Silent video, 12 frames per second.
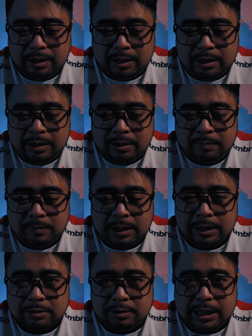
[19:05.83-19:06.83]

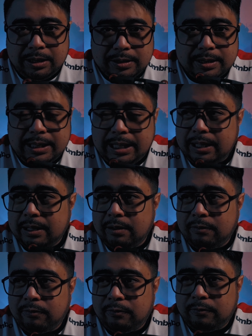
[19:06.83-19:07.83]
I'll try to see
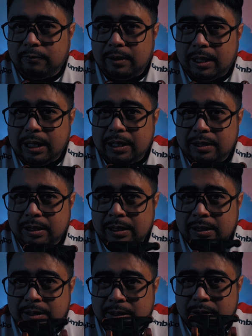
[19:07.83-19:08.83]
if I
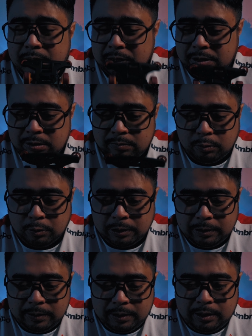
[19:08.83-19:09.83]
could garner
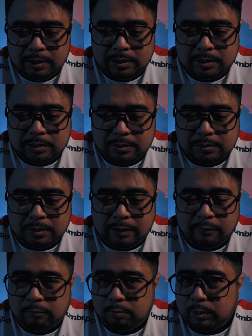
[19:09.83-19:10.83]
more. So
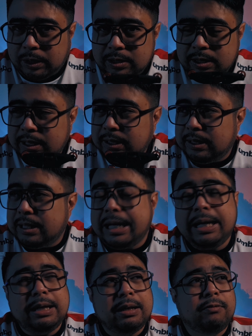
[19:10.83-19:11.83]
if Project
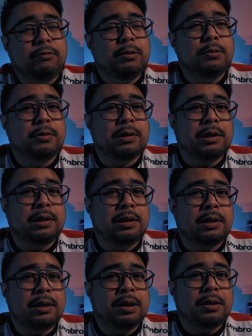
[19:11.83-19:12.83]
D, if you
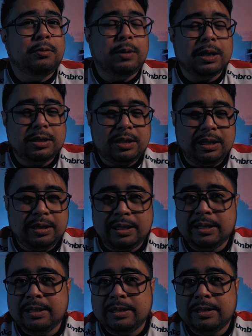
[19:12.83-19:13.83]
were watching
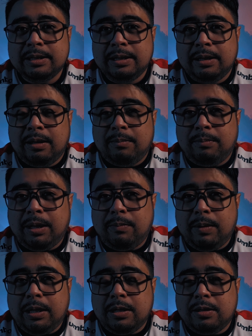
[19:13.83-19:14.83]
this,
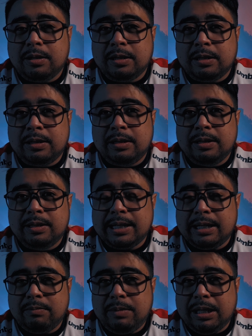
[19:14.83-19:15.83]
maybe you could
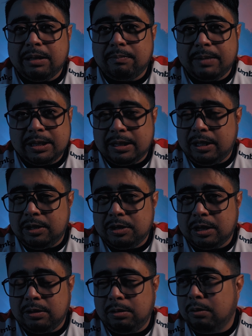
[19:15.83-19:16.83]
send me a
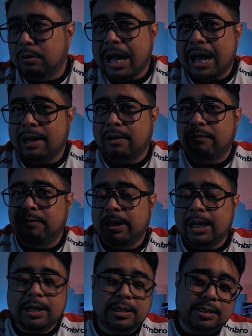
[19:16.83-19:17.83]
message. I do have
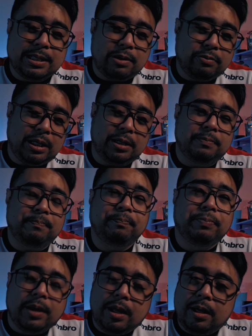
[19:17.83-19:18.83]
links down there
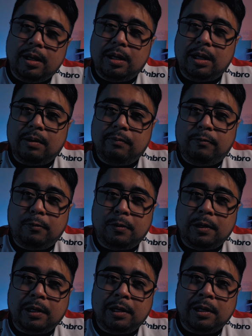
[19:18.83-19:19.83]

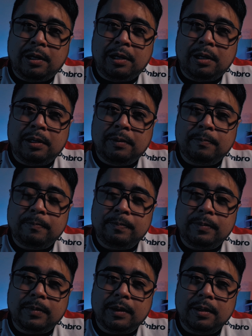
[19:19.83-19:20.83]
for
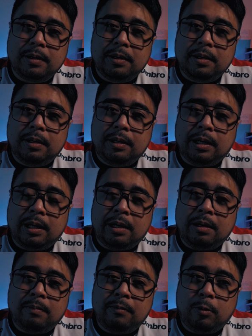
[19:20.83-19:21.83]

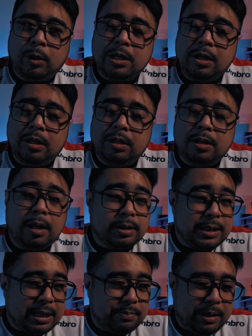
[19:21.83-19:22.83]
where you could
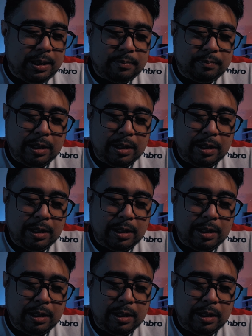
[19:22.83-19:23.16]
contact me.